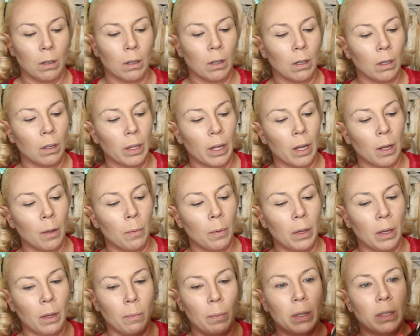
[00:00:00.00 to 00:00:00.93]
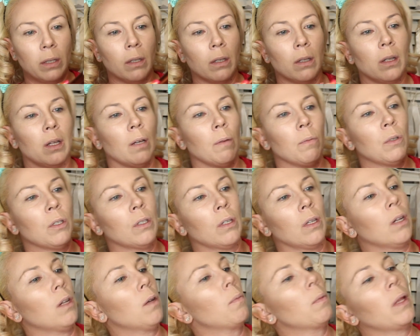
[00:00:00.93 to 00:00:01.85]
collab, and basically I'm just
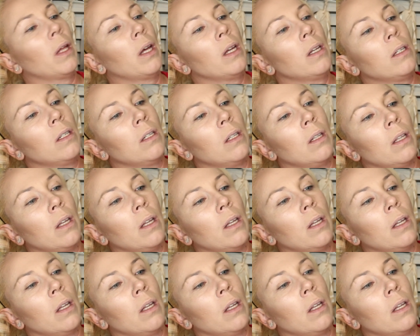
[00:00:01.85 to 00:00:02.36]
going to apply it to